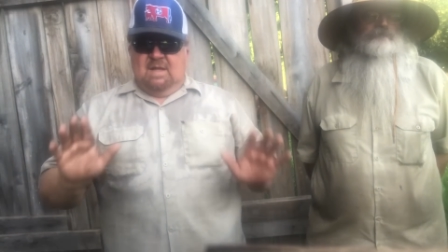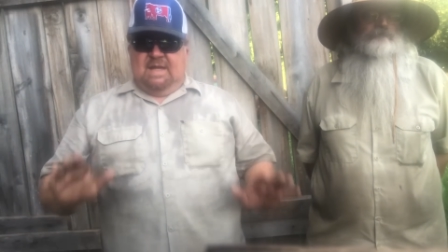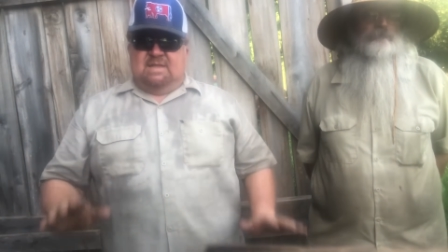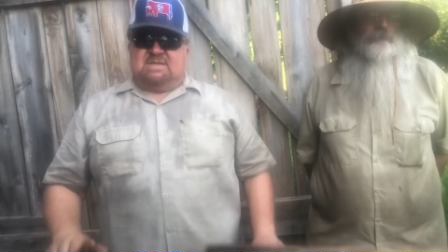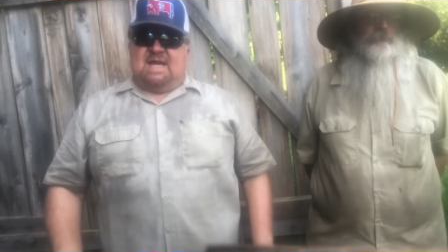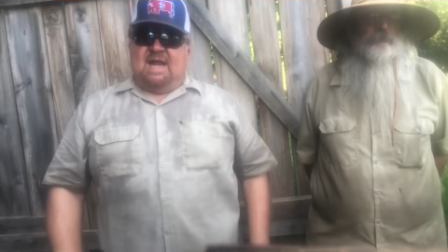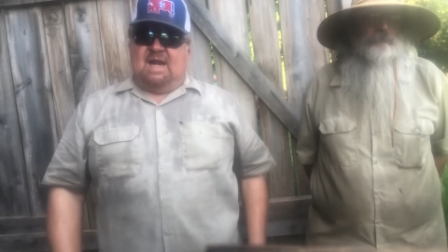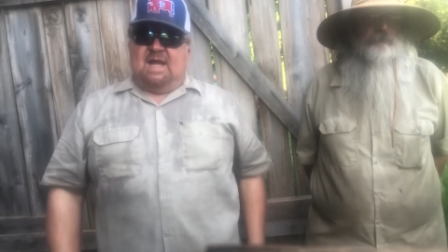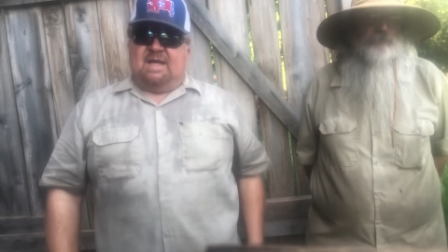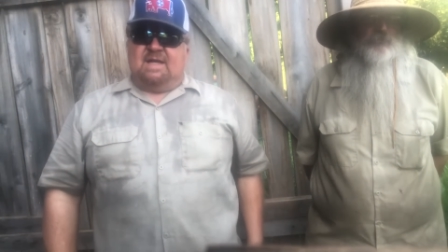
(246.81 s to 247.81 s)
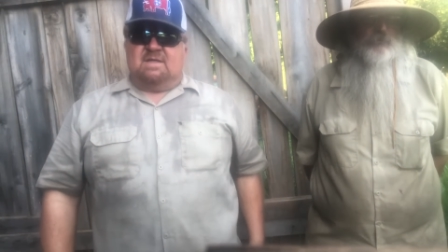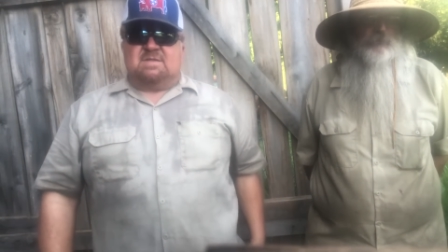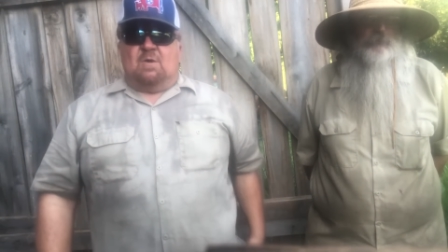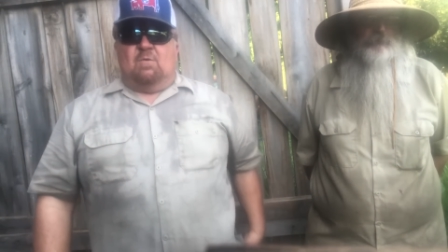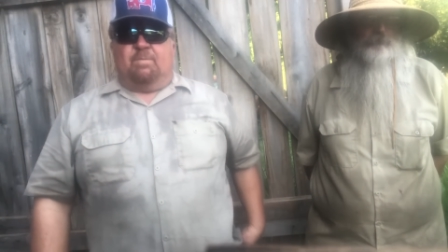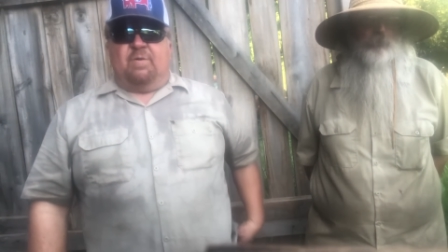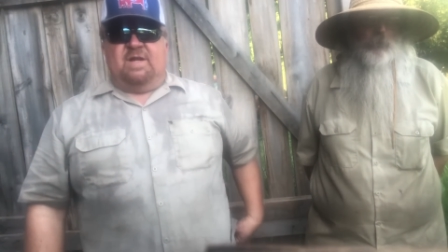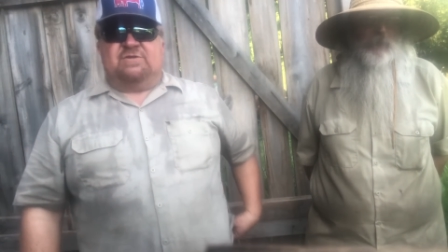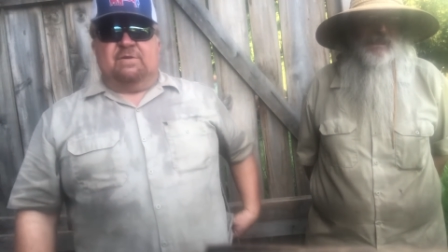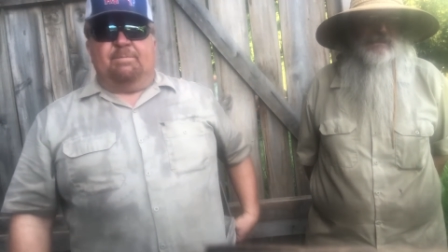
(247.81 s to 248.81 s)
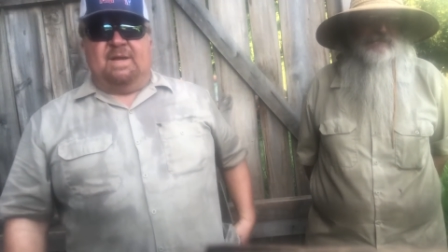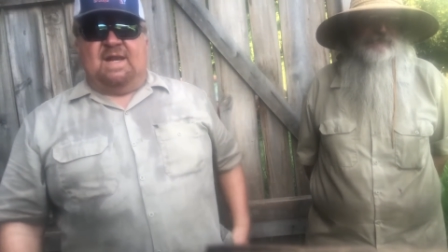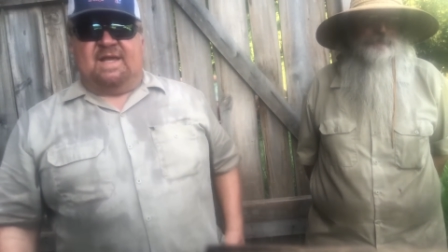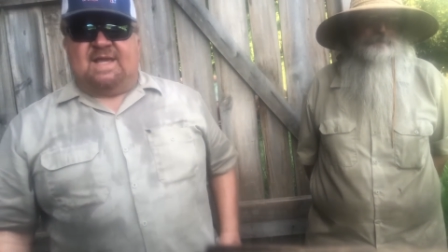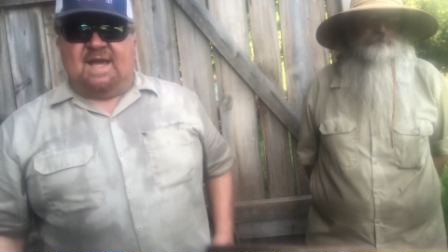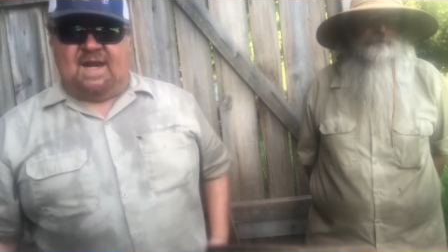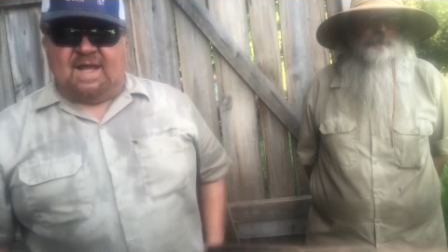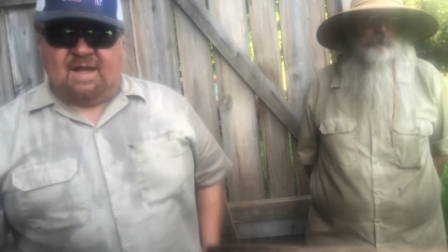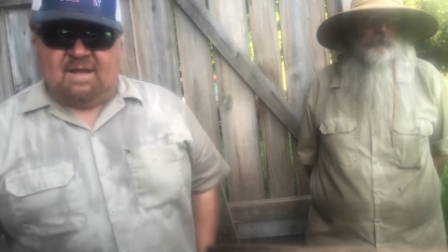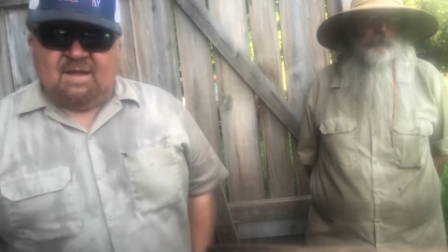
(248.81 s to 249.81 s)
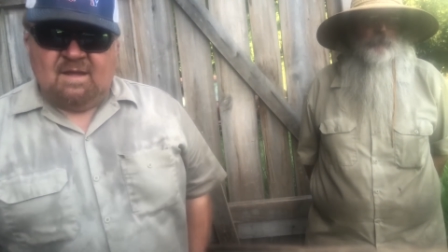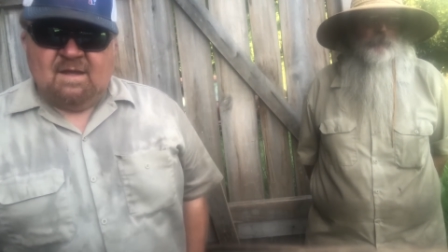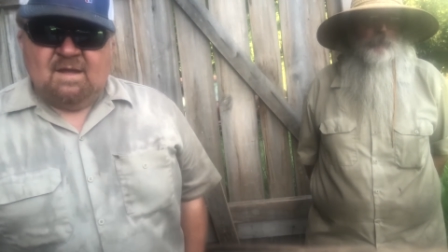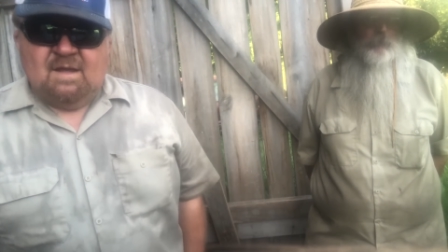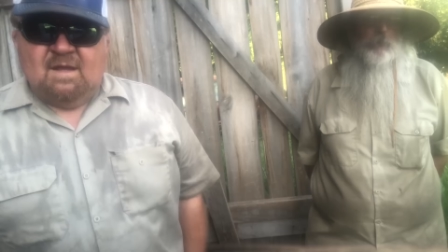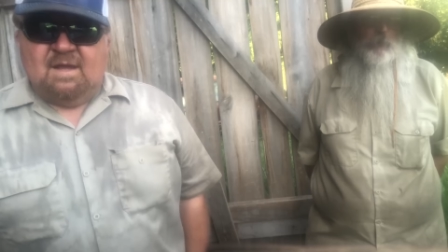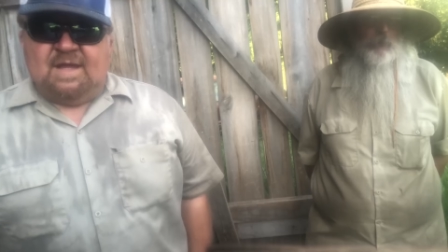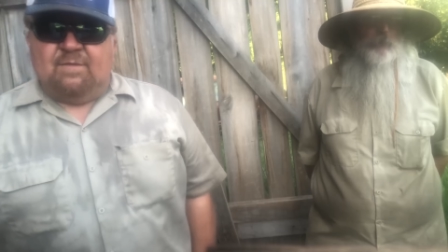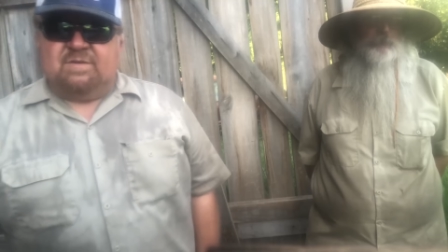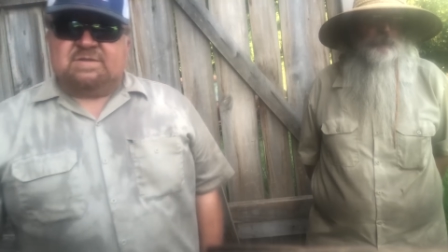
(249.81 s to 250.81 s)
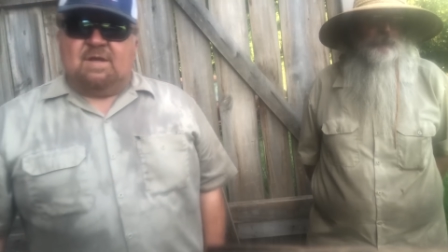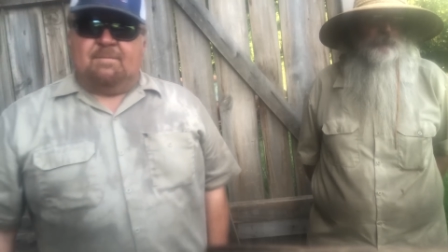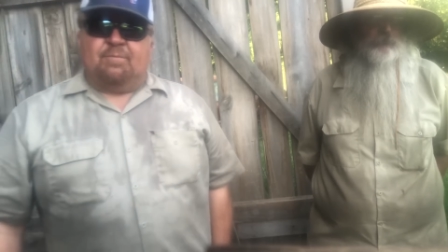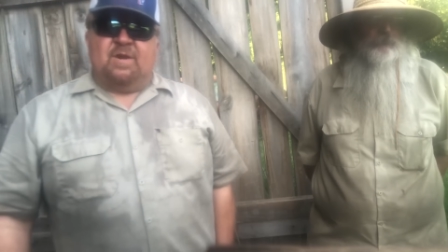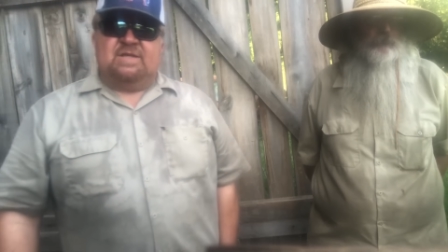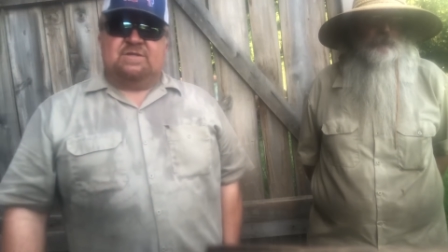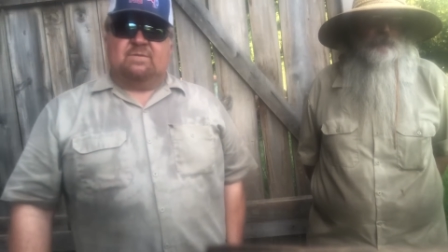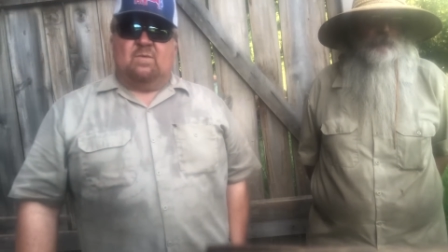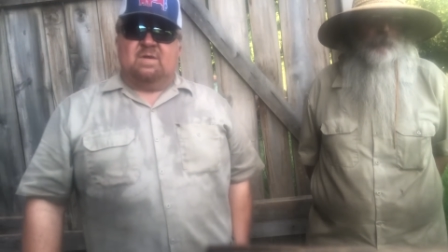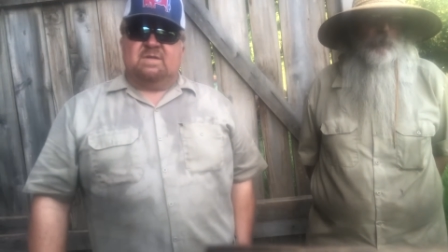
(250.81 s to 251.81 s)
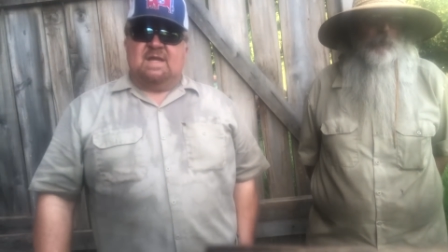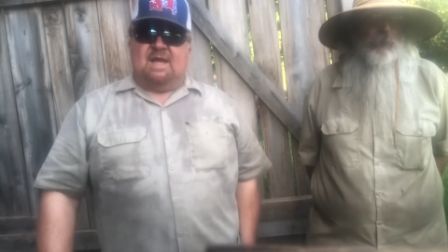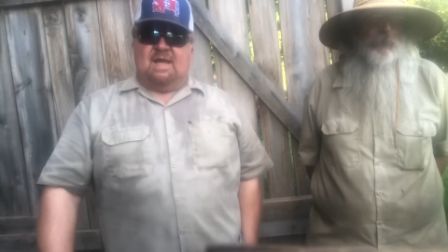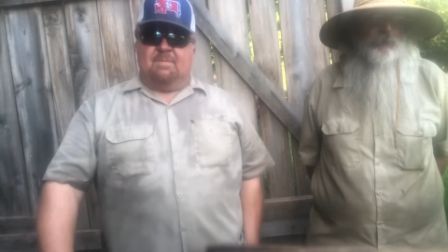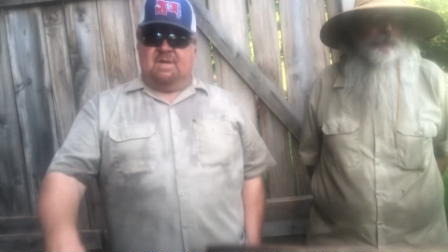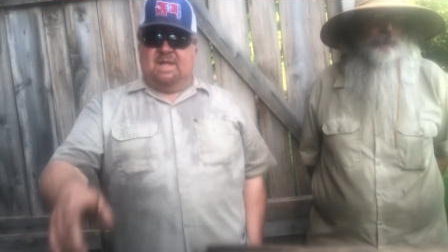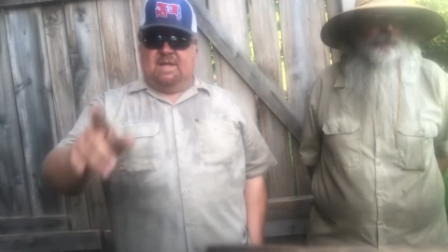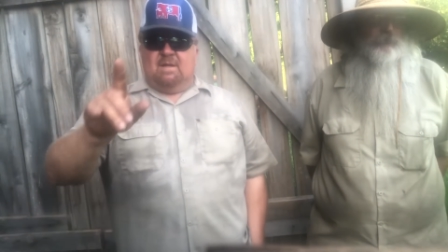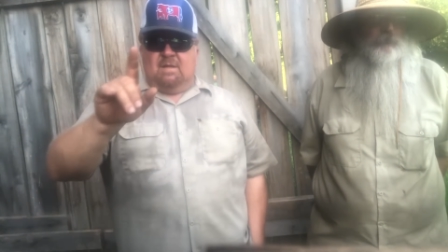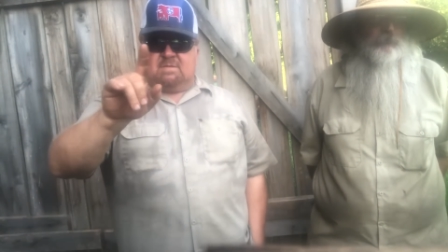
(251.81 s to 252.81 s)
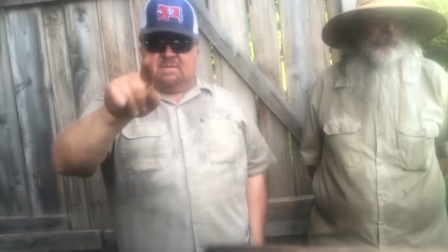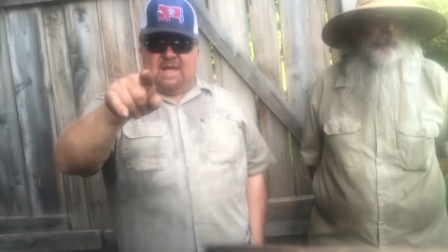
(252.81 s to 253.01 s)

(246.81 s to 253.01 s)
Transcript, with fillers: It's kind of like this old preacher, Billy Kelly. He was up preaching one time and he looked